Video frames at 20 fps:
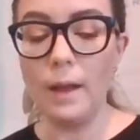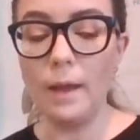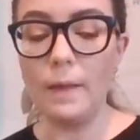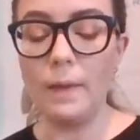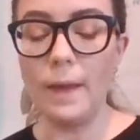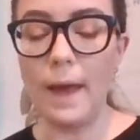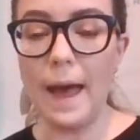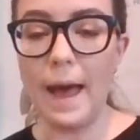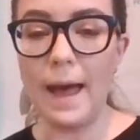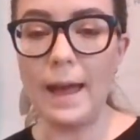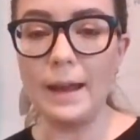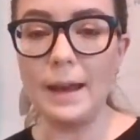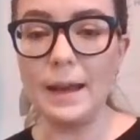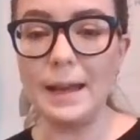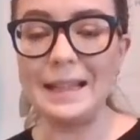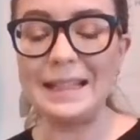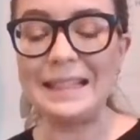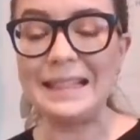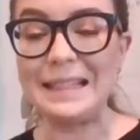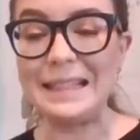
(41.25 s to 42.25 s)
that
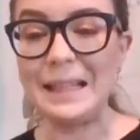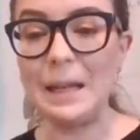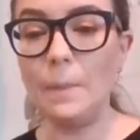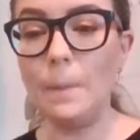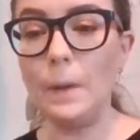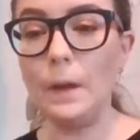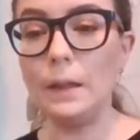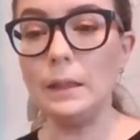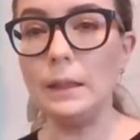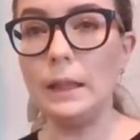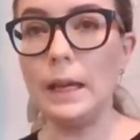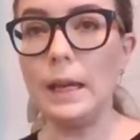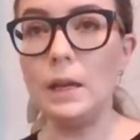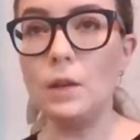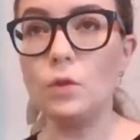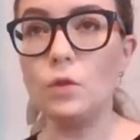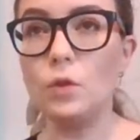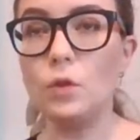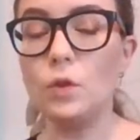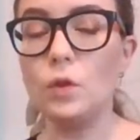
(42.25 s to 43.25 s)
is typically
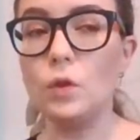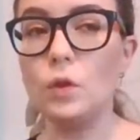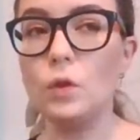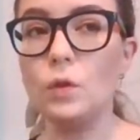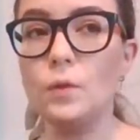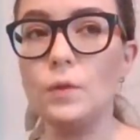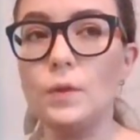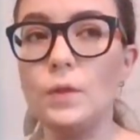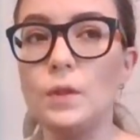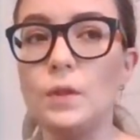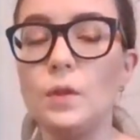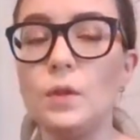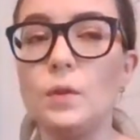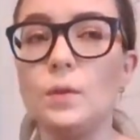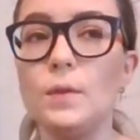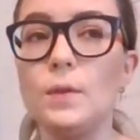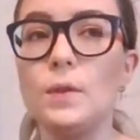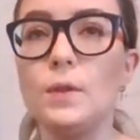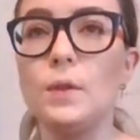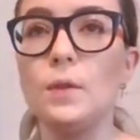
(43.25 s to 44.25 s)
introduced
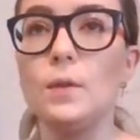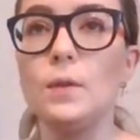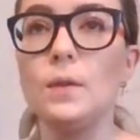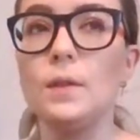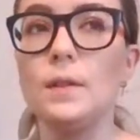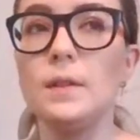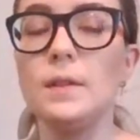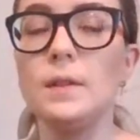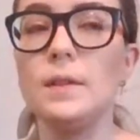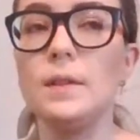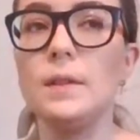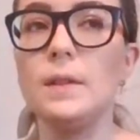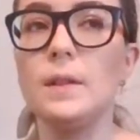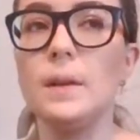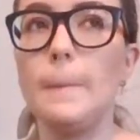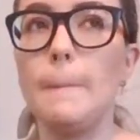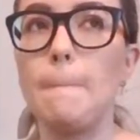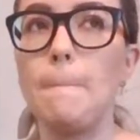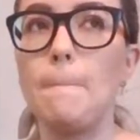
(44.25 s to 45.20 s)
to students